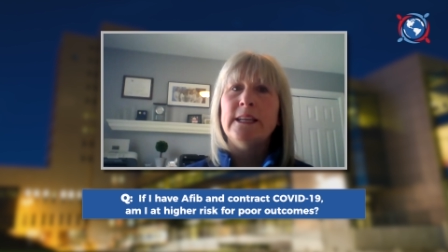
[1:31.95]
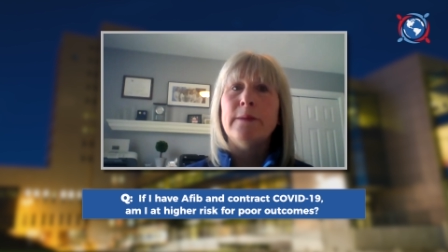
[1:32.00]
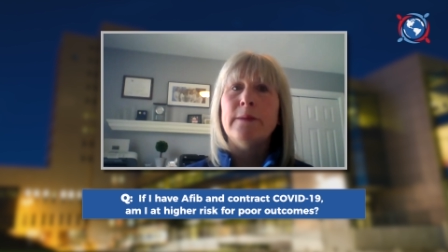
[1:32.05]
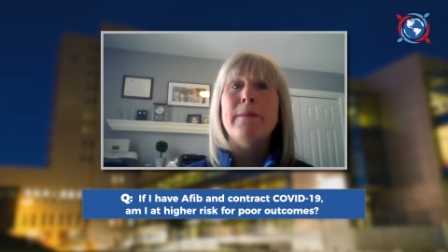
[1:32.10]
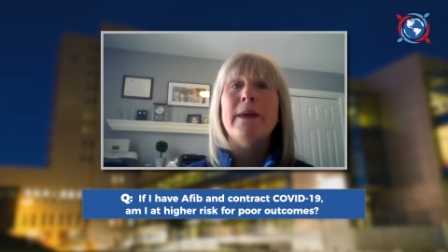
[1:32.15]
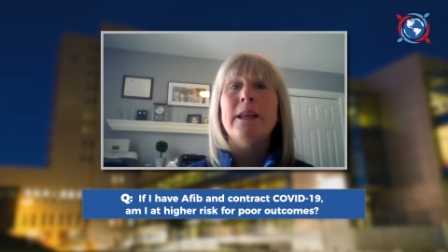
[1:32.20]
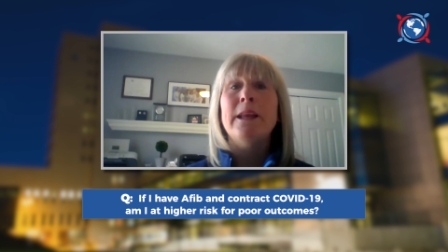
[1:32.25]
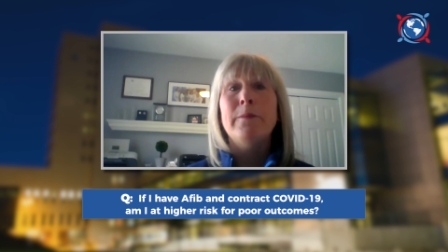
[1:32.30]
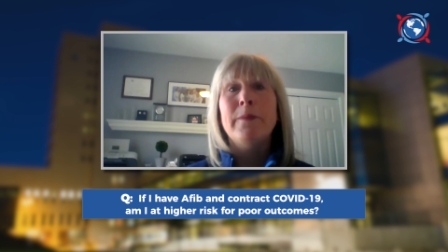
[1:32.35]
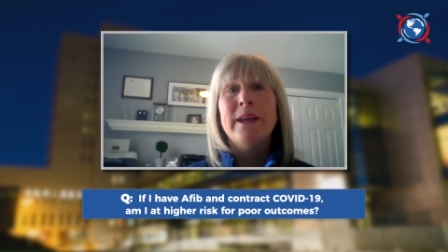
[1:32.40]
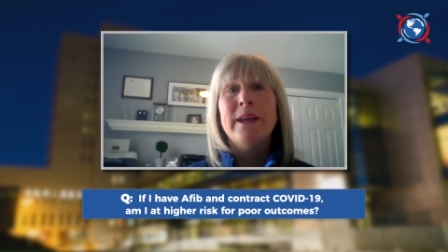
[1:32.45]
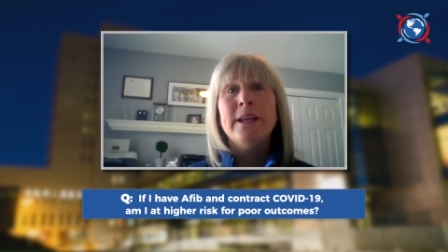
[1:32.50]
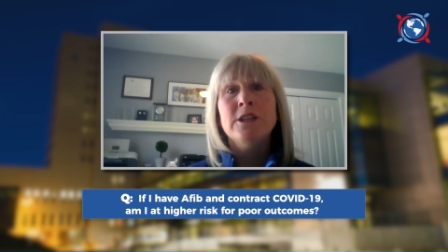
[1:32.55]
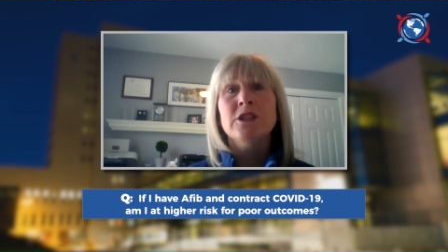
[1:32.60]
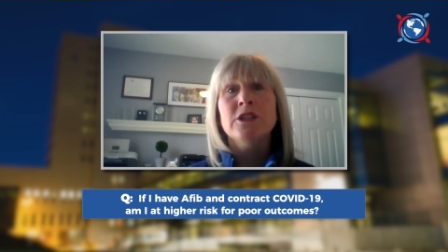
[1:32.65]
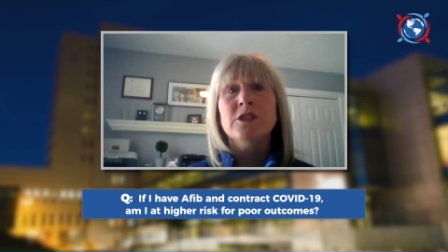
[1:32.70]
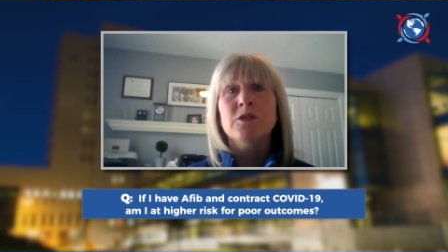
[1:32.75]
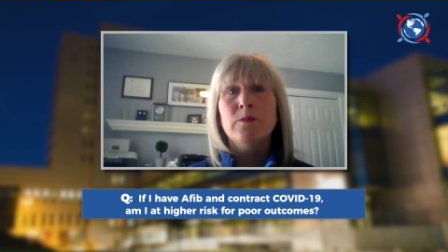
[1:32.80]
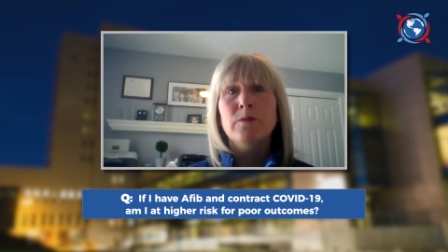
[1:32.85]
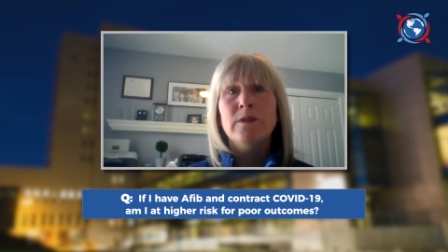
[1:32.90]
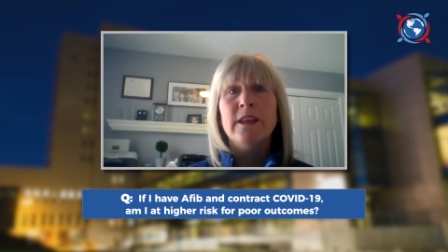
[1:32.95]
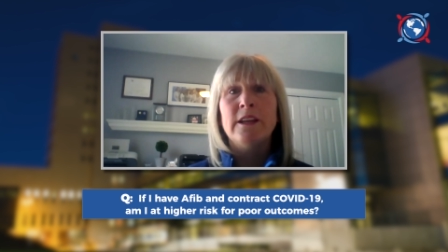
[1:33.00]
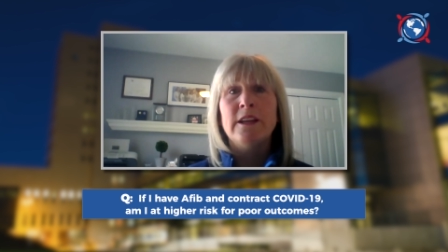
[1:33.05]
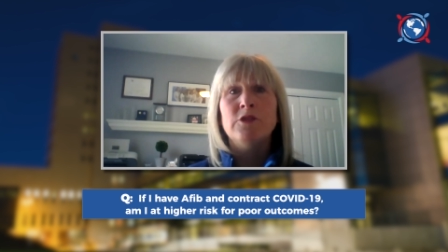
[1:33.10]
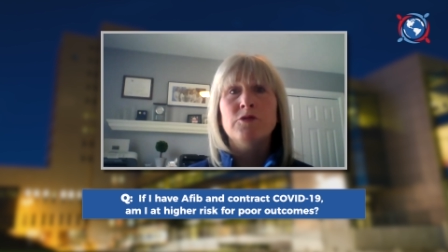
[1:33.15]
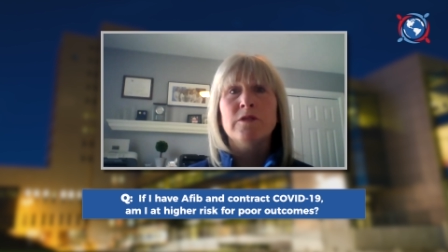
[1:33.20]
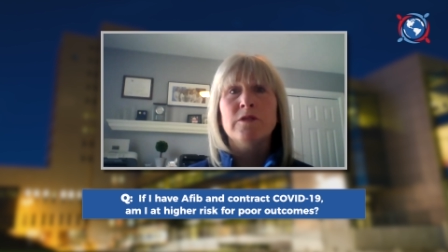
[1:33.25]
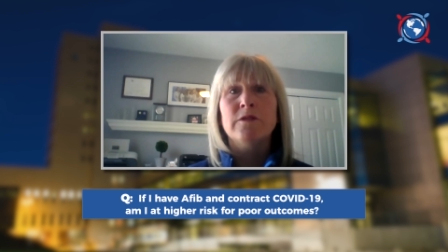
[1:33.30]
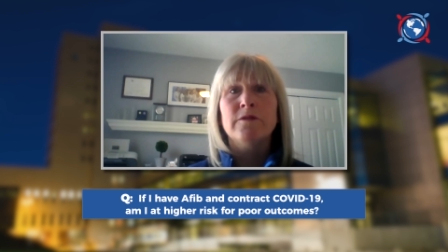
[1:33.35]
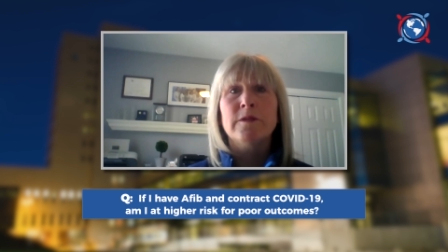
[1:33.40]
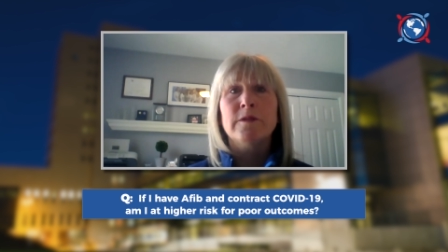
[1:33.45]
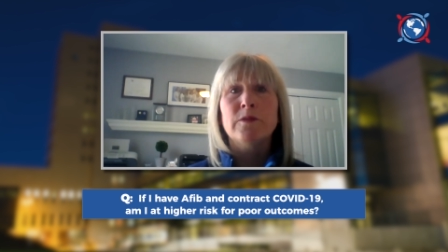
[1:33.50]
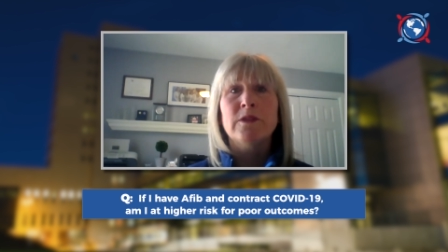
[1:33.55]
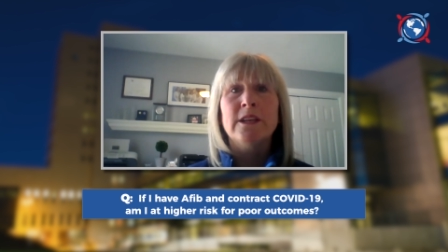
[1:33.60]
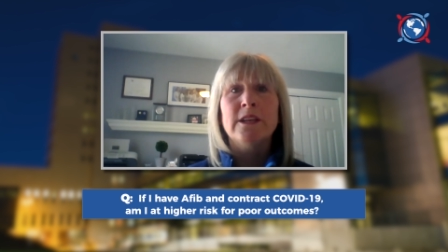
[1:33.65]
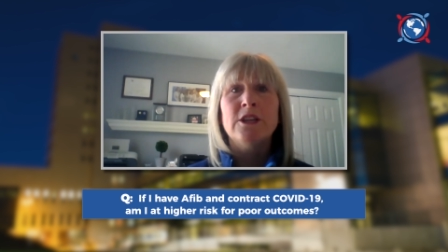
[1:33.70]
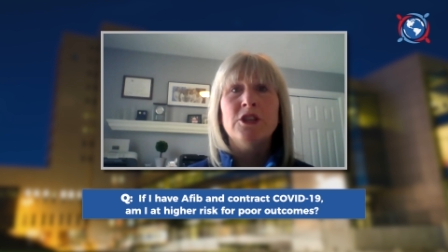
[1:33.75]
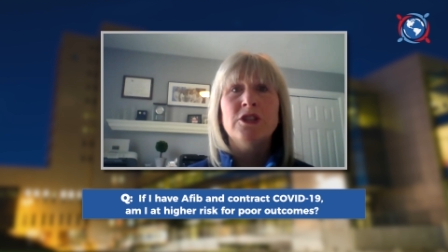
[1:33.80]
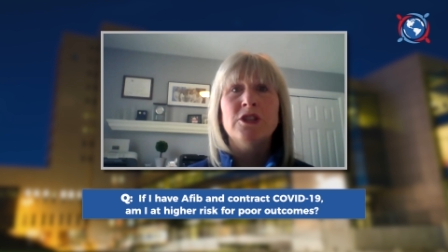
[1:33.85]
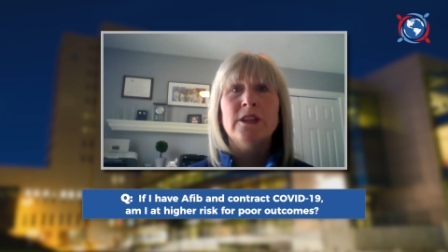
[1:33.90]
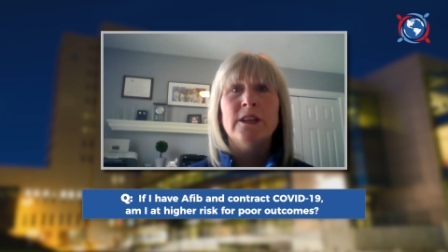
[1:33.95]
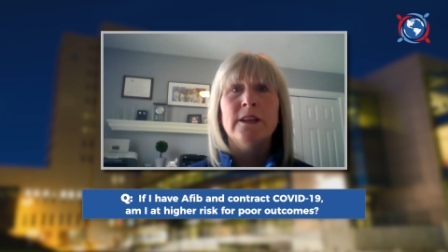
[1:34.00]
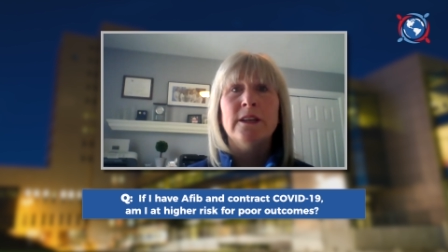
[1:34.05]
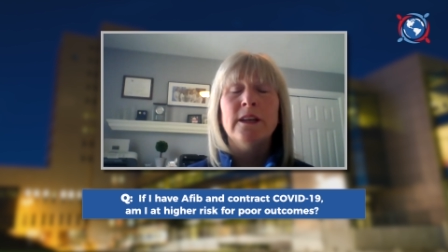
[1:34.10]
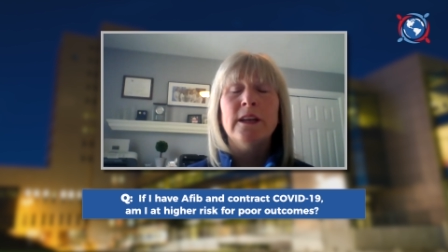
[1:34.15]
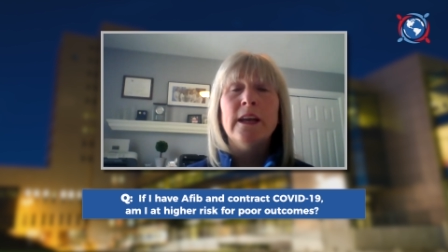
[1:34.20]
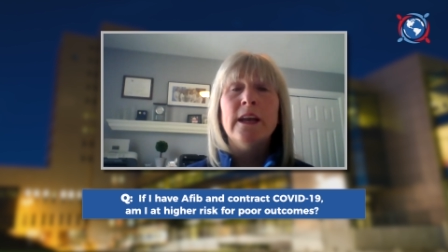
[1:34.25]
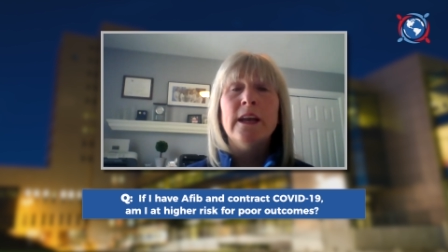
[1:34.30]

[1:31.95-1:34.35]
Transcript: And many patients with atrial fibrillation